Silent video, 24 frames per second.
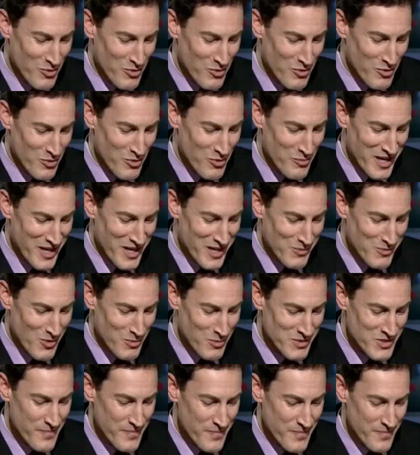you then in our remaining
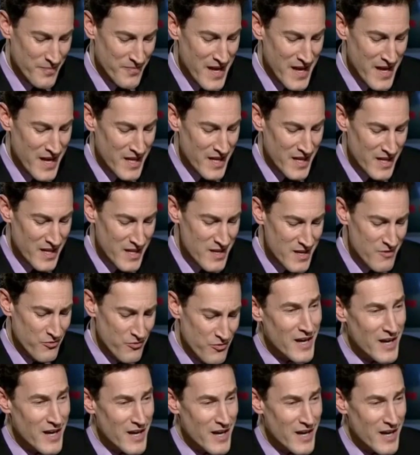moments here.
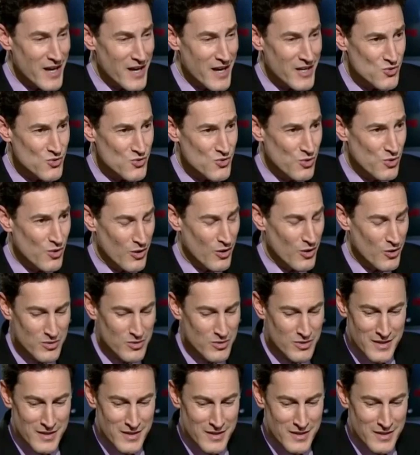If the status
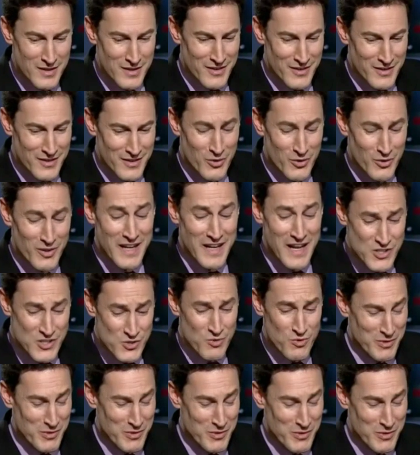quo, you're
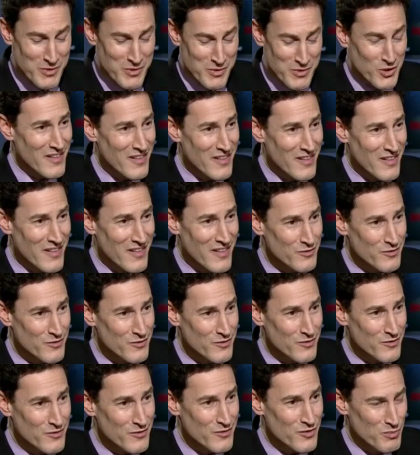against reform, according to
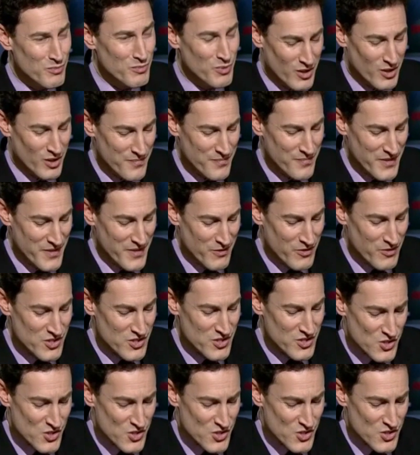the title of your book.
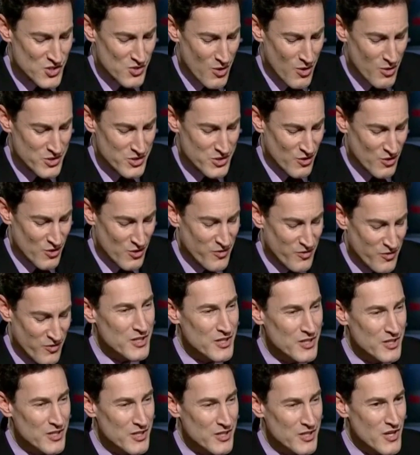If the status quo is so
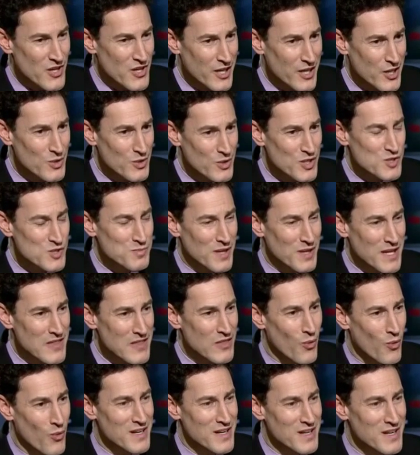fabulous, how do you
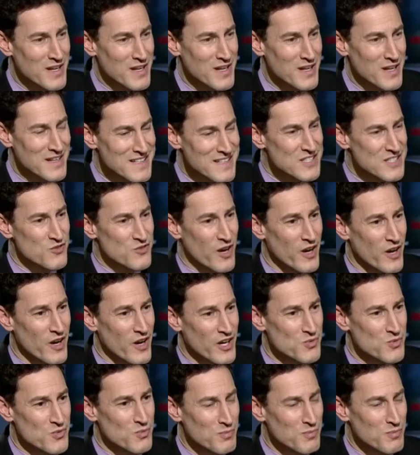explain the widespread
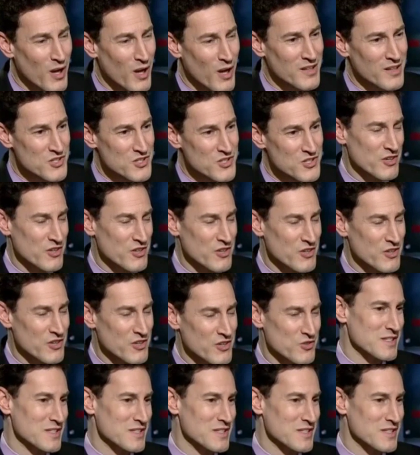disaffection with politics in this